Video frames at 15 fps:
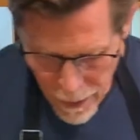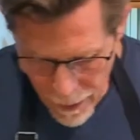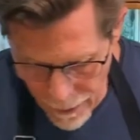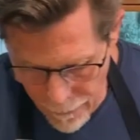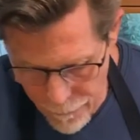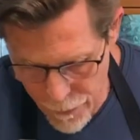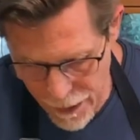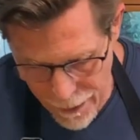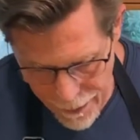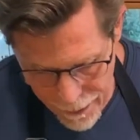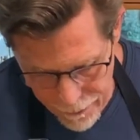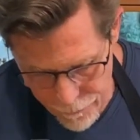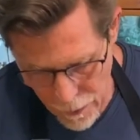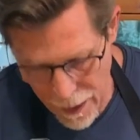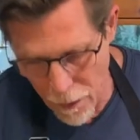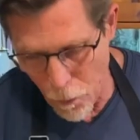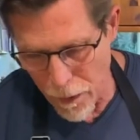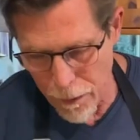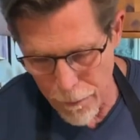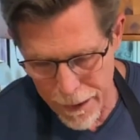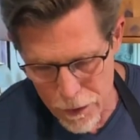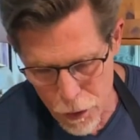But I want
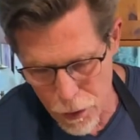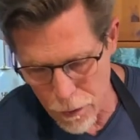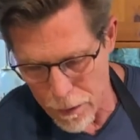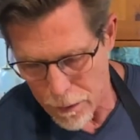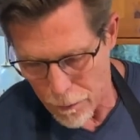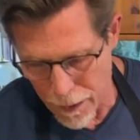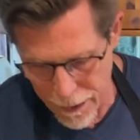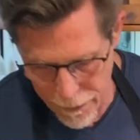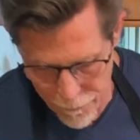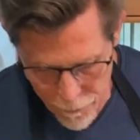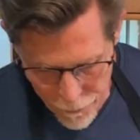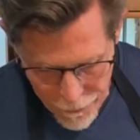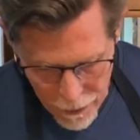to make sure that my